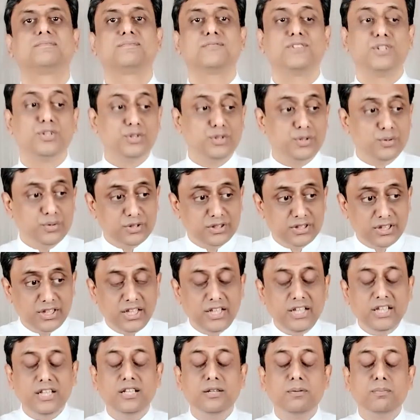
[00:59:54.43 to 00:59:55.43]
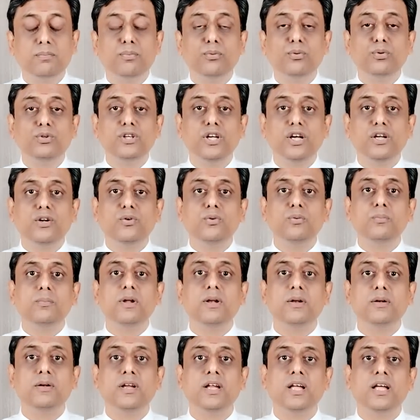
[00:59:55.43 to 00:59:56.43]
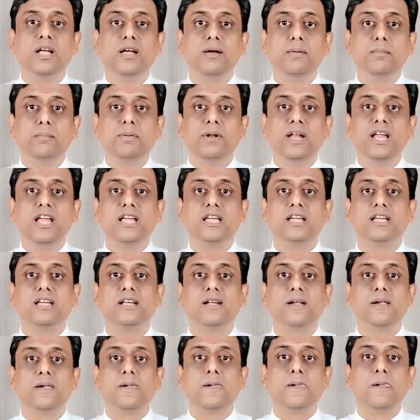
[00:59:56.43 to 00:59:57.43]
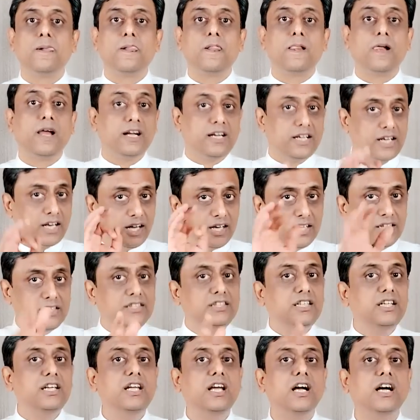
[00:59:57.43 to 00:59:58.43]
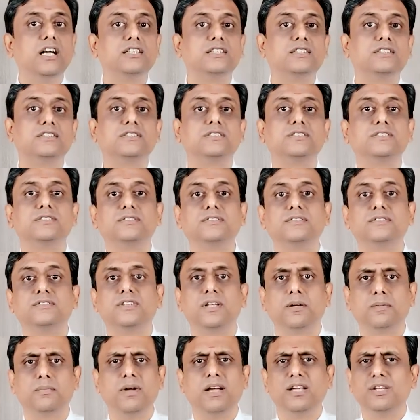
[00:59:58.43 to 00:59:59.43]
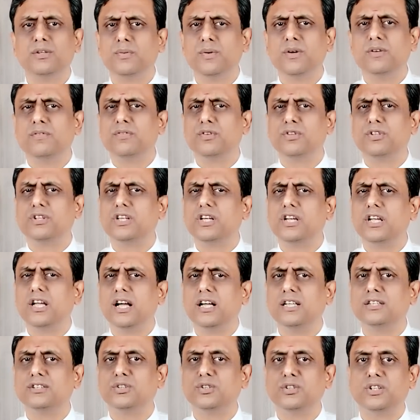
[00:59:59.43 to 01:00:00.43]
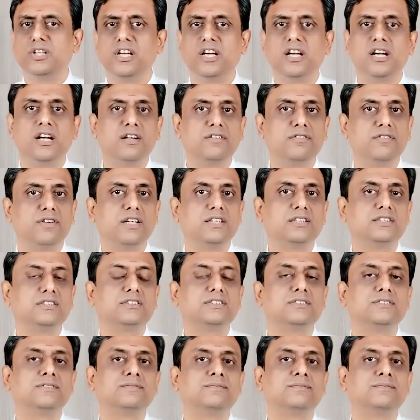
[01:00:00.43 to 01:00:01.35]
So she was sitting in the puja room and praying. Entire 3 hours. The match went for 3 hours or 3.5 hours.